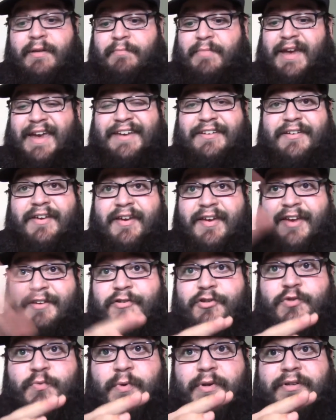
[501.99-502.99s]
But he
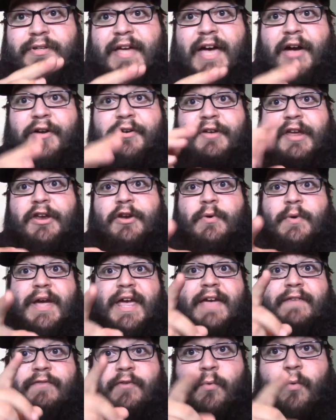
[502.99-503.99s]
just went down. Dino,
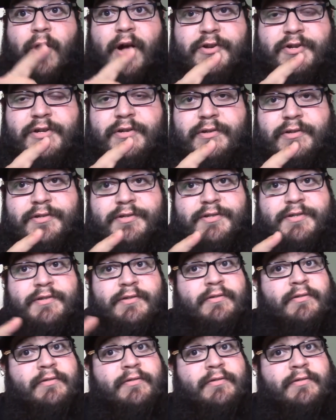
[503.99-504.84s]
if you're watching this,